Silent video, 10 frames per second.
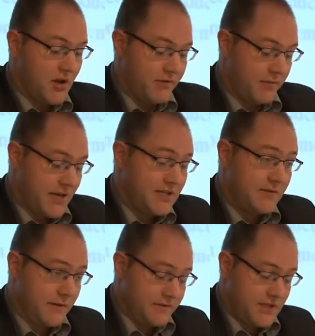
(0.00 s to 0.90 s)
from
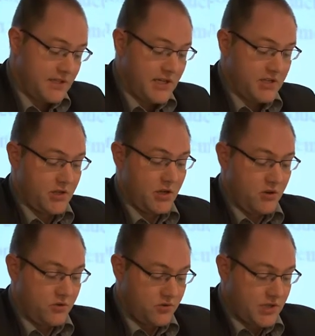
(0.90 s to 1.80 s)
1856
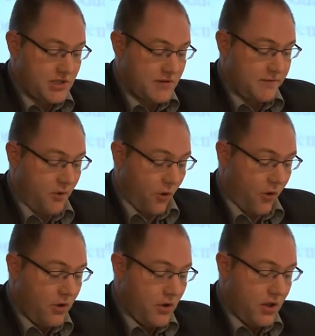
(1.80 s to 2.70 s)
to 64,